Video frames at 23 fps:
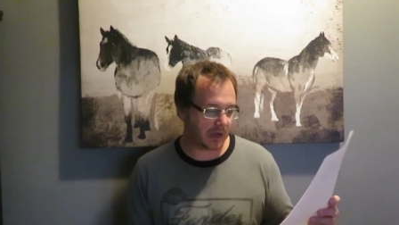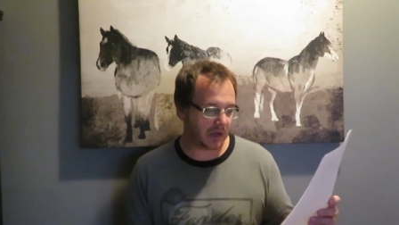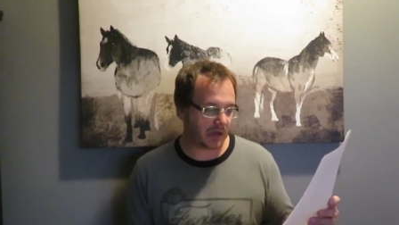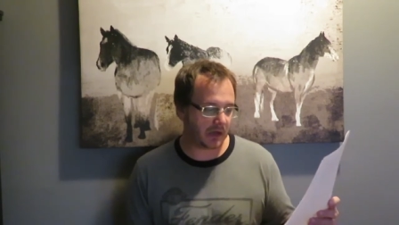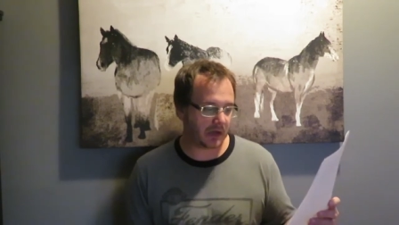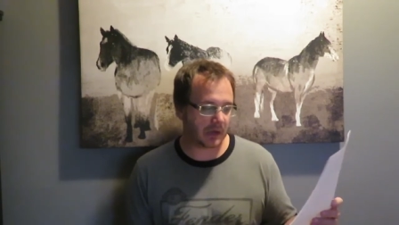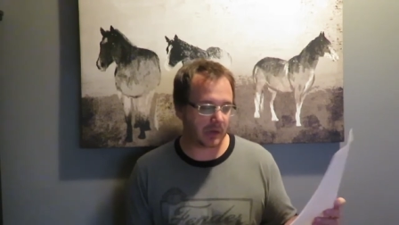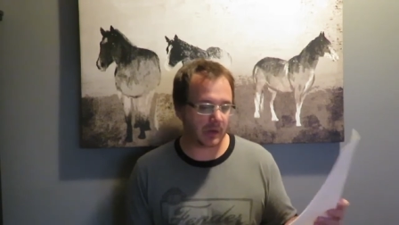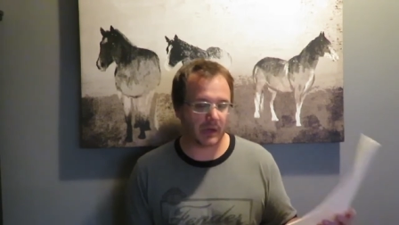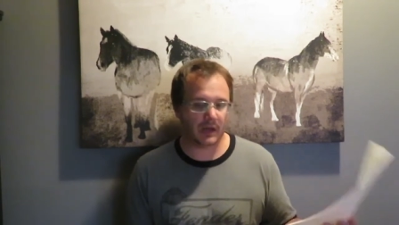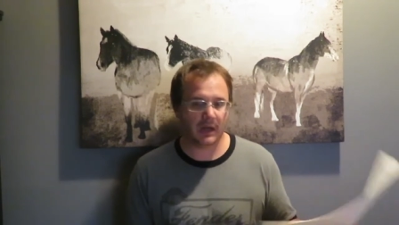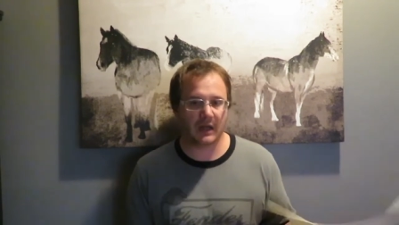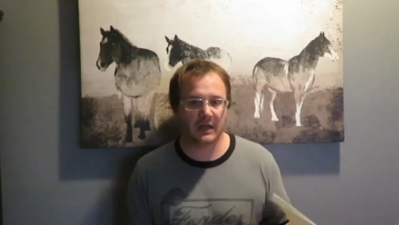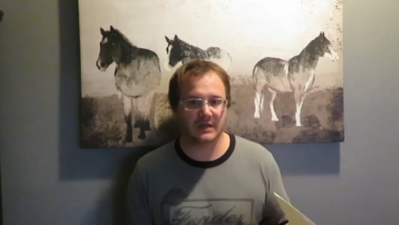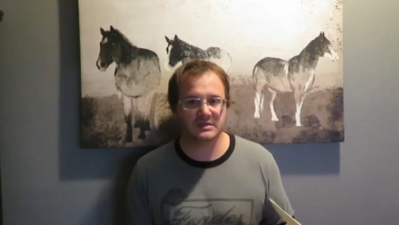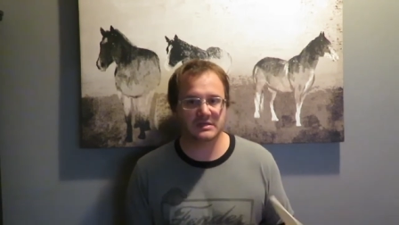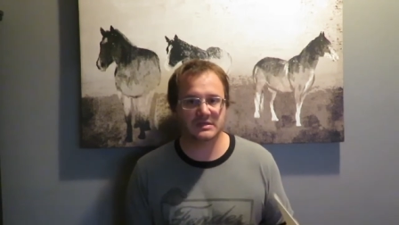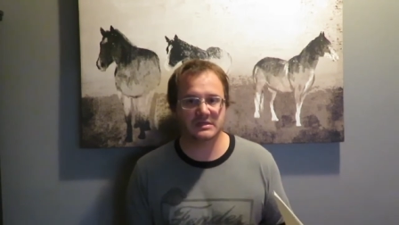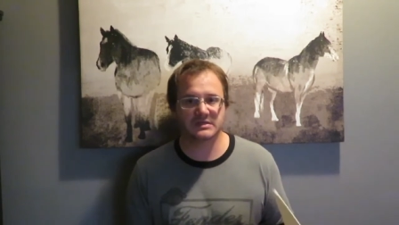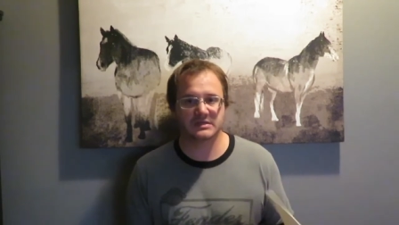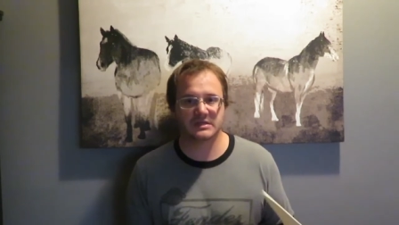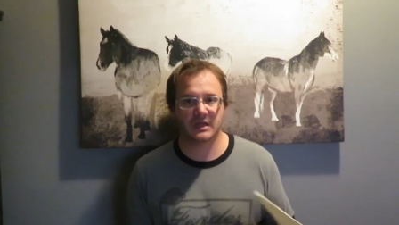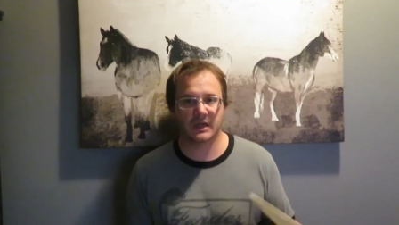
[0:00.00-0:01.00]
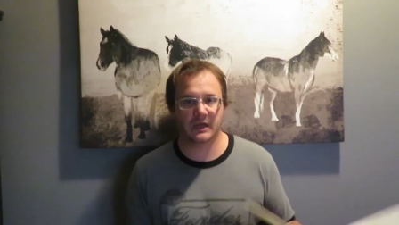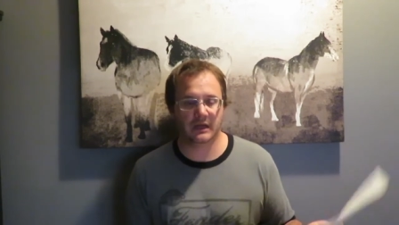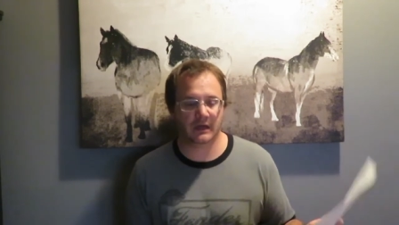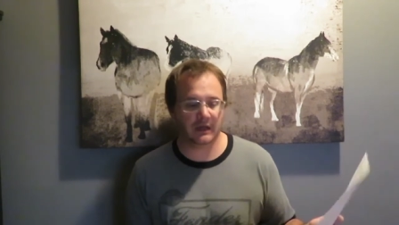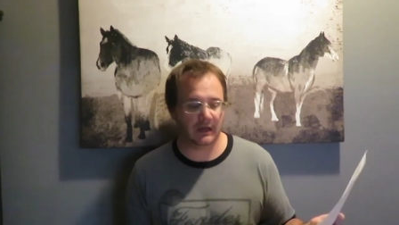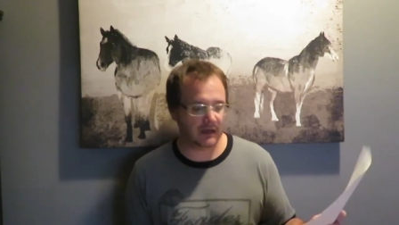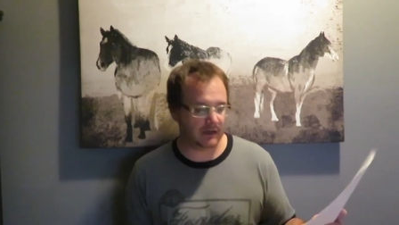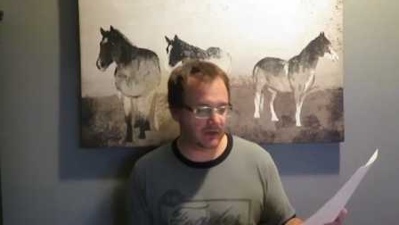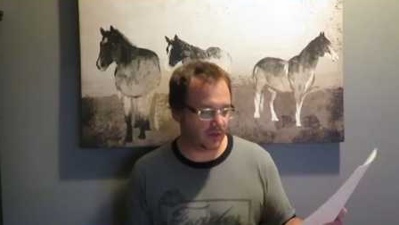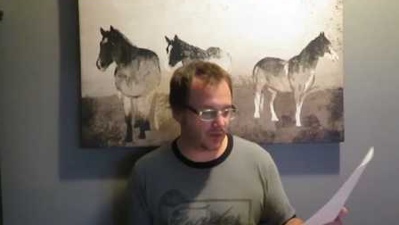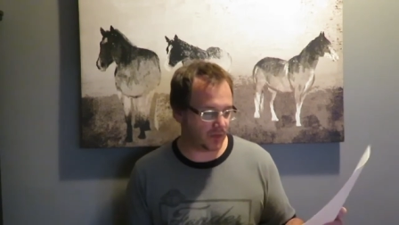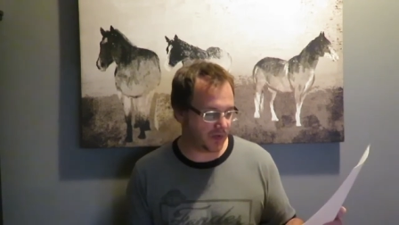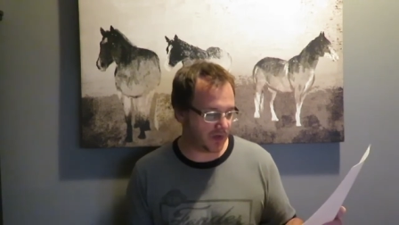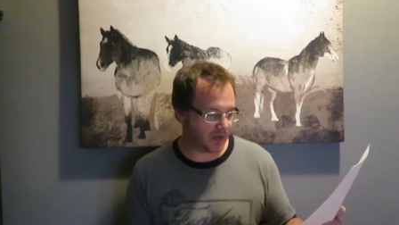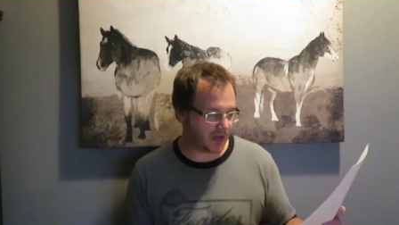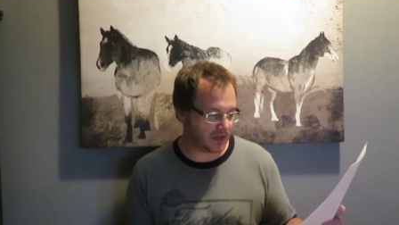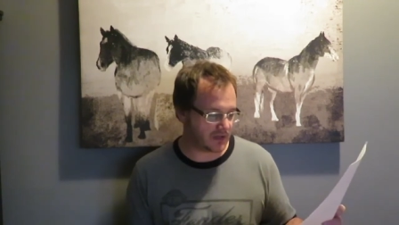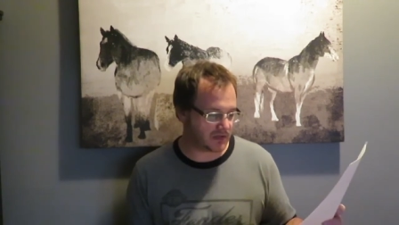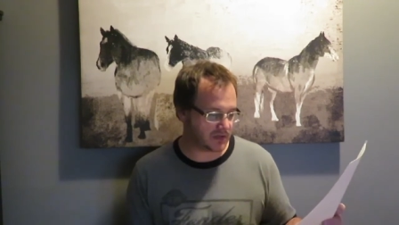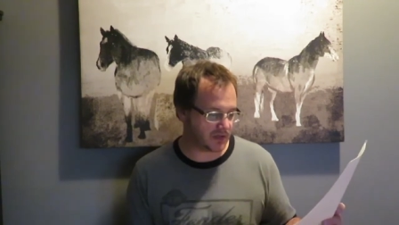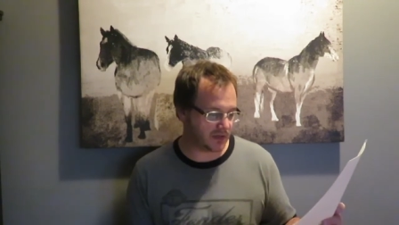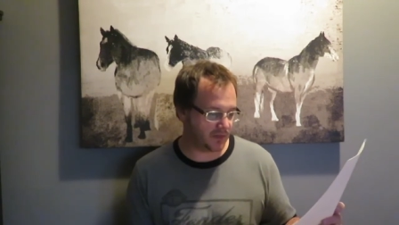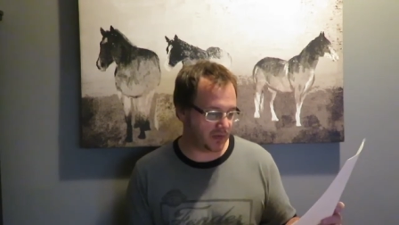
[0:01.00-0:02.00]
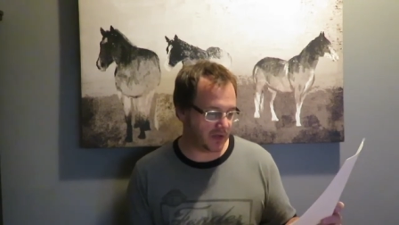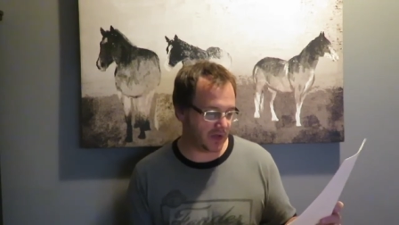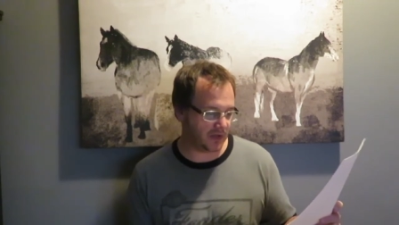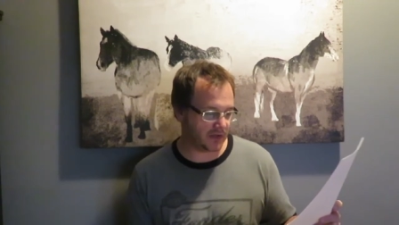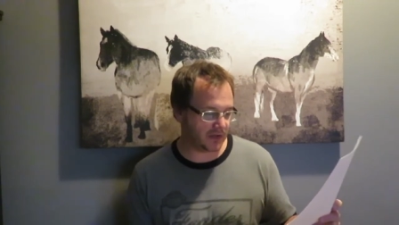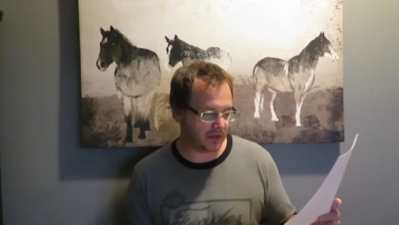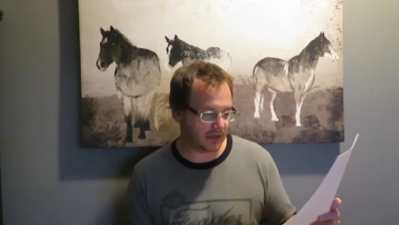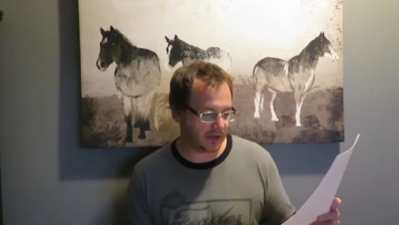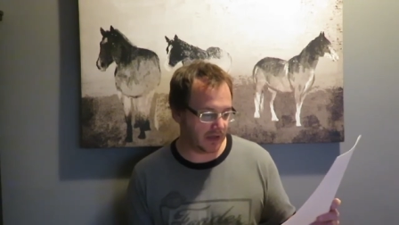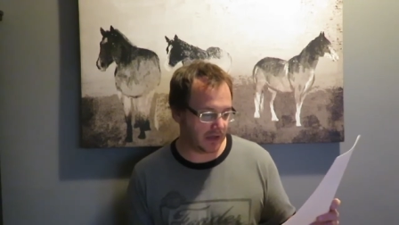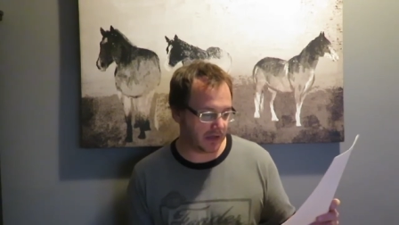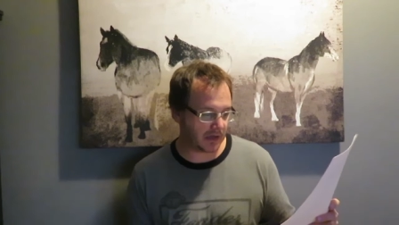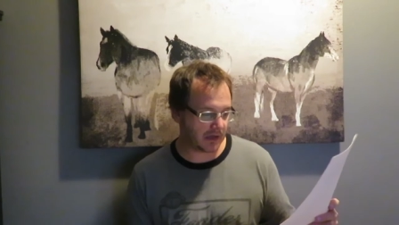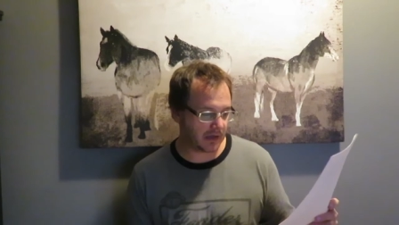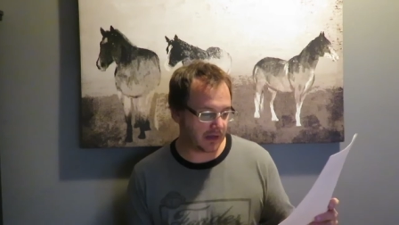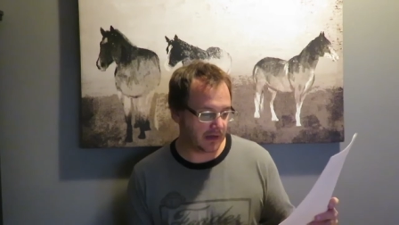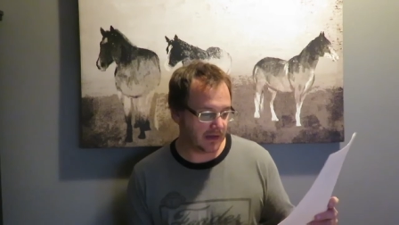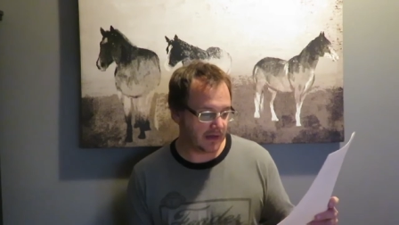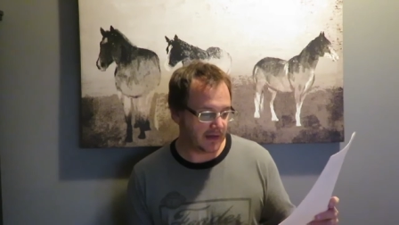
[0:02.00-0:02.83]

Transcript: so I just I, I don't think it should be on the list.